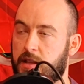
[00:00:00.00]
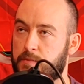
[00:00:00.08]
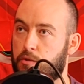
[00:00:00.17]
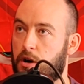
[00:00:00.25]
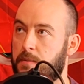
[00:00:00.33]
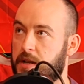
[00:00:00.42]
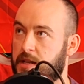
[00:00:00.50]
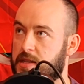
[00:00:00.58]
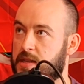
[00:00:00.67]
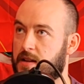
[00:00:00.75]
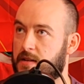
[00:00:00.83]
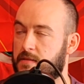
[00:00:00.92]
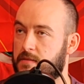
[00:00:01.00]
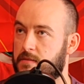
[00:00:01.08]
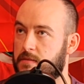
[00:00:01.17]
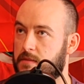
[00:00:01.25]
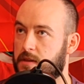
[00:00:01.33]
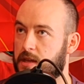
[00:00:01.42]
had more minutes than
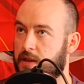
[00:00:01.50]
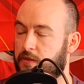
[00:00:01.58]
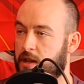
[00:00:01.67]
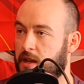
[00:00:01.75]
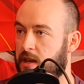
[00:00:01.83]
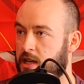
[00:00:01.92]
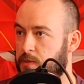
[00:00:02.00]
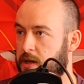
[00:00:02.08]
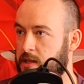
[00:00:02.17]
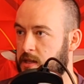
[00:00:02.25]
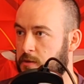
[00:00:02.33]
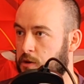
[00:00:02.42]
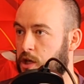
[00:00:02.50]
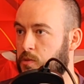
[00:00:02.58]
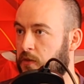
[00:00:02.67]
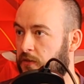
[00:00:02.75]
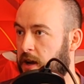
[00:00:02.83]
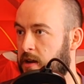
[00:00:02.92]
even he expected because
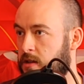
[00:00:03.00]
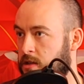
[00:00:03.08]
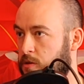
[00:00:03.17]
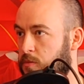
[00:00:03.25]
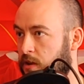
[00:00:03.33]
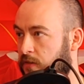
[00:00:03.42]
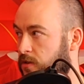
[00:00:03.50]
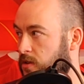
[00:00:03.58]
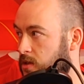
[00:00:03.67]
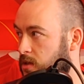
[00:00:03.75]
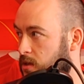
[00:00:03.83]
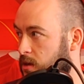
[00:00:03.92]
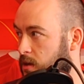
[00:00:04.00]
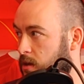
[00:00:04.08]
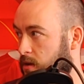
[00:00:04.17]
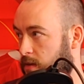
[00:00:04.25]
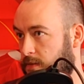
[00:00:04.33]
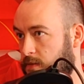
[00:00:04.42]
we're fighting on so many fronts.
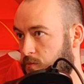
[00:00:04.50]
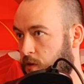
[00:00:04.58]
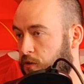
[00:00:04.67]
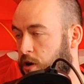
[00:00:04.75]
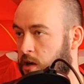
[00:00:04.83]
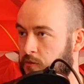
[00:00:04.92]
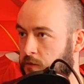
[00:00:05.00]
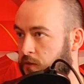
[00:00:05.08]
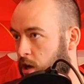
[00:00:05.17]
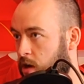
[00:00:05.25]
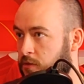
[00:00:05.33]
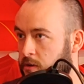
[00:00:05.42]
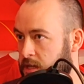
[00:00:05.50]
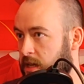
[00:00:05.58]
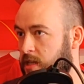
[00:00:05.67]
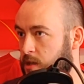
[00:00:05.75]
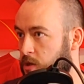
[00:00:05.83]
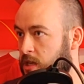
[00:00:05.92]
We've got to we've got to
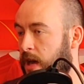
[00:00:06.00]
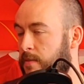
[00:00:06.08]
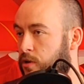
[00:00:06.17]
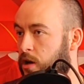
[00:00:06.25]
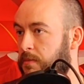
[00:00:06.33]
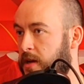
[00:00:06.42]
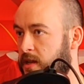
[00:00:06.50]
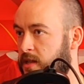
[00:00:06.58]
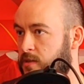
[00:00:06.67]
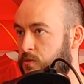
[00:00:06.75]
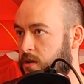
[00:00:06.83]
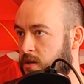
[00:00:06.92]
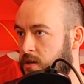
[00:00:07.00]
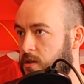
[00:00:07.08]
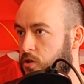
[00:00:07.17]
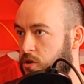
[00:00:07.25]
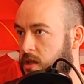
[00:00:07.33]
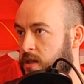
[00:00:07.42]
rotate. So he's getting more minutes, whereas
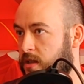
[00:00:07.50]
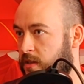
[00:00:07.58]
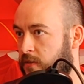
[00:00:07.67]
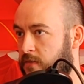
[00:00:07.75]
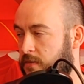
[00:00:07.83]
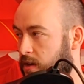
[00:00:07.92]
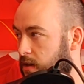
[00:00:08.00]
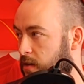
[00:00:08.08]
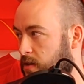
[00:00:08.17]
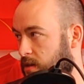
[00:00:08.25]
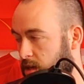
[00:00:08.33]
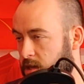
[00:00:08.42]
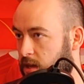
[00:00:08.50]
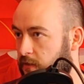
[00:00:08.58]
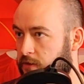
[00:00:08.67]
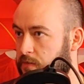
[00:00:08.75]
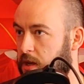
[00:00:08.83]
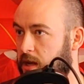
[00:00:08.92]
usually like the like like you said,
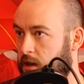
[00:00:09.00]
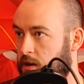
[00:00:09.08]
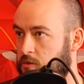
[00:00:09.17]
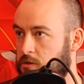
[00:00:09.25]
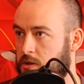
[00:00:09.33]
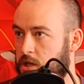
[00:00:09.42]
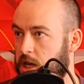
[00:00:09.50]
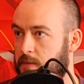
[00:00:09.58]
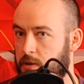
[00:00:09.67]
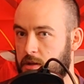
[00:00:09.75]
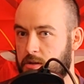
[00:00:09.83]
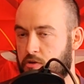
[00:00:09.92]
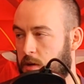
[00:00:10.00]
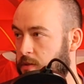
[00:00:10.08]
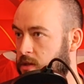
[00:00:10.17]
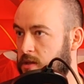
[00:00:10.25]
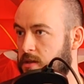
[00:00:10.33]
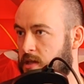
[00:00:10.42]
Fabinho, Chamberlain's,
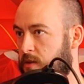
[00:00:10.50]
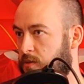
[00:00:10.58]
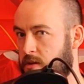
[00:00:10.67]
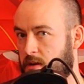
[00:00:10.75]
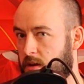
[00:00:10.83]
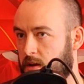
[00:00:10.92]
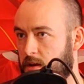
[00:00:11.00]
Robertson's, they were